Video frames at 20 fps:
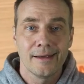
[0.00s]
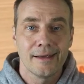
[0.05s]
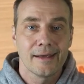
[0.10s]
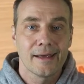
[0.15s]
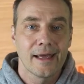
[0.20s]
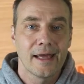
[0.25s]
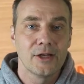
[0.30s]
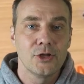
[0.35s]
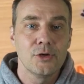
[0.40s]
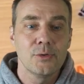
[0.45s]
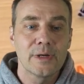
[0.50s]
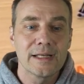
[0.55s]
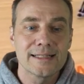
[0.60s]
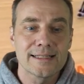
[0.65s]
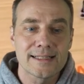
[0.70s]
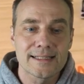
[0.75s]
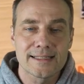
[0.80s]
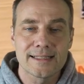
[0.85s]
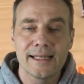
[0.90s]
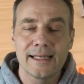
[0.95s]
And you can
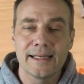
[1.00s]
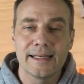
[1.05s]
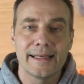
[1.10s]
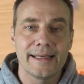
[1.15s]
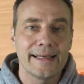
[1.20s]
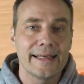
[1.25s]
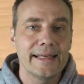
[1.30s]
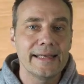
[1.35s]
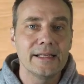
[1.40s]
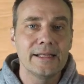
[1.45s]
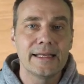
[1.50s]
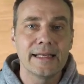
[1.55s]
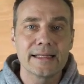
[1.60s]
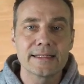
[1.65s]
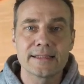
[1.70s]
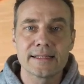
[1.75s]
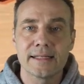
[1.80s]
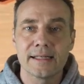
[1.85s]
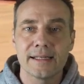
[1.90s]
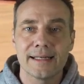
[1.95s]
see he
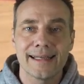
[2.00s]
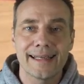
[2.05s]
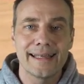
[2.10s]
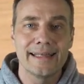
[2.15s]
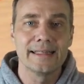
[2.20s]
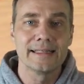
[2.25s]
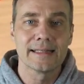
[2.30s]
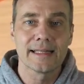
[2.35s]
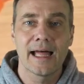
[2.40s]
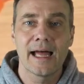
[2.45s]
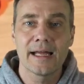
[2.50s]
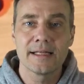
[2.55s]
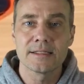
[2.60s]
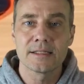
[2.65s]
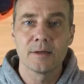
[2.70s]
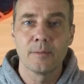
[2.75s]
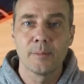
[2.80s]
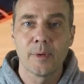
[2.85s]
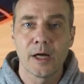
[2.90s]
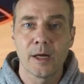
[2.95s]
gets it, he lines
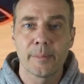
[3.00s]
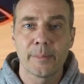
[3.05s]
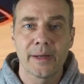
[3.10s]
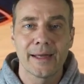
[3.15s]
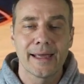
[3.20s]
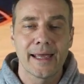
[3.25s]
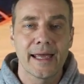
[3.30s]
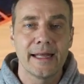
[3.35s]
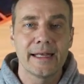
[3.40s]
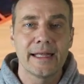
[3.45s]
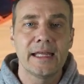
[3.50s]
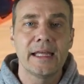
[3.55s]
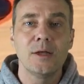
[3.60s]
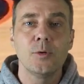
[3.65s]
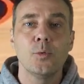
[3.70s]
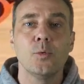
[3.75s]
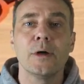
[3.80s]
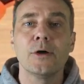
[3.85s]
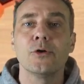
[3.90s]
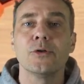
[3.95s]
him up, and he
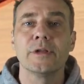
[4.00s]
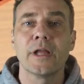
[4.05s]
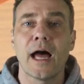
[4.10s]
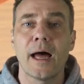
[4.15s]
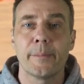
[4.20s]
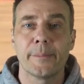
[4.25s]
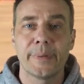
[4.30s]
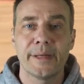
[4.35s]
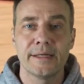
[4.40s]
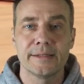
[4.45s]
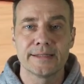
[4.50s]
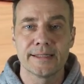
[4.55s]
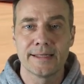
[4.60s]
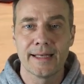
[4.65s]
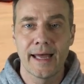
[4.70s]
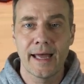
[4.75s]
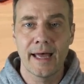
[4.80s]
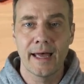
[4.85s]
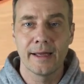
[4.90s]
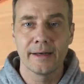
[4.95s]
will not be
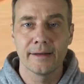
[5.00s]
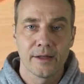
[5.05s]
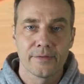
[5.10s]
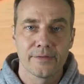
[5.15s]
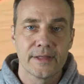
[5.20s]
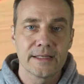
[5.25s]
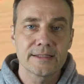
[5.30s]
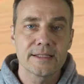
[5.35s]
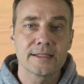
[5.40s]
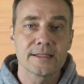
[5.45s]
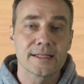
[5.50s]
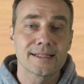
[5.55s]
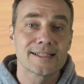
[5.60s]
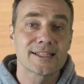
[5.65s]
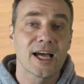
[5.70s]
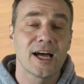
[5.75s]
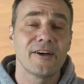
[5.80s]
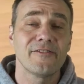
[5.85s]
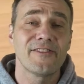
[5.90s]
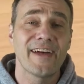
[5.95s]
denied. This is a
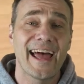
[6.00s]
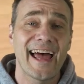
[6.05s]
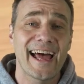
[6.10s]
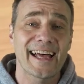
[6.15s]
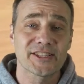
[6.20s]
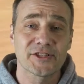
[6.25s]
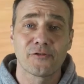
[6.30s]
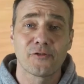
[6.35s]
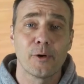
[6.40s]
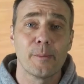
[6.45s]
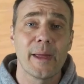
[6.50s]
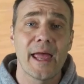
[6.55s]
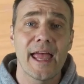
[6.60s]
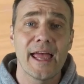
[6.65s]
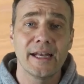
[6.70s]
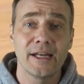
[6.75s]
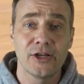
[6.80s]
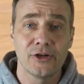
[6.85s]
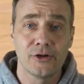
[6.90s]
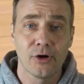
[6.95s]
tough ask from
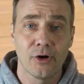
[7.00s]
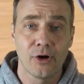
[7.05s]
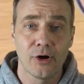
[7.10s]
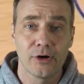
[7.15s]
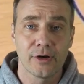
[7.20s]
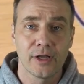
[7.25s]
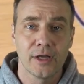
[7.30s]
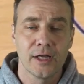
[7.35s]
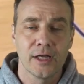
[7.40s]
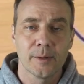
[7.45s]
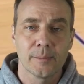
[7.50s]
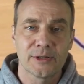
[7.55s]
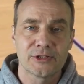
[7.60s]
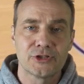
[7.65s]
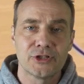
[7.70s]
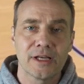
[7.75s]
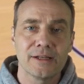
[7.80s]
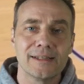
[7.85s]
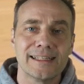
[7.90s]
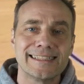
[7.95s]
any guard, but
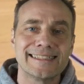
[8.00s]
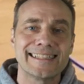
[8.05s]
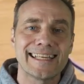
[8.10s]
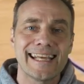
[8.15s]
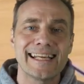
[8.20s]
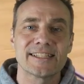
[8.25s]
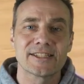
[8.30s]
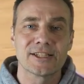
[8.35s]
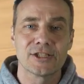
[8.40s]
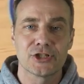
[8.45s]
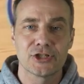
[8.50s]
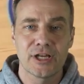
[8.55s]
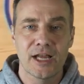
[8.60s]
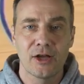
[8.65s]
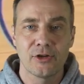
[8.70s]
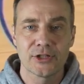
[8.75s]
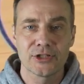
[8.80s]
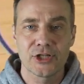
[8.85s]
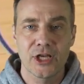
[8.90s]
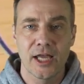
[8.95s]
Jalen takes the
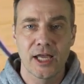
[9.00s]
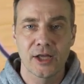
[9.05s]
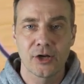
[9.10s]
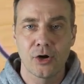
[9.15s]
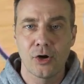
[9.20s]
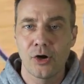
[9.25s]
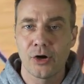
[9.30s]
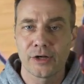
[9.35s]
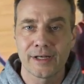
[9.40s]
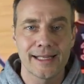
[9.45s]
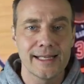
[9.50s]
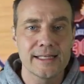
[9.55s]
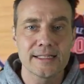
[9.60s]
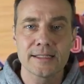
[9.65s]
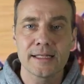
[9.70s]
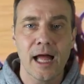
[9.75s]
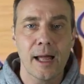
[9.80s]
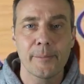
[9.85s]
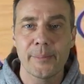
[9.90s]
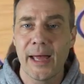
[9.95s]
challenge head on. He's
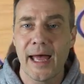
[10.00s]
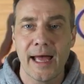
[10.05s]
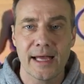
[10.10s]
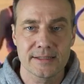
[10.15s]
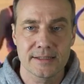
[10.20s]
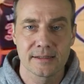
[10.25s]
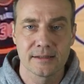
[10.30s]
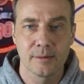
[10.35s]
not passing the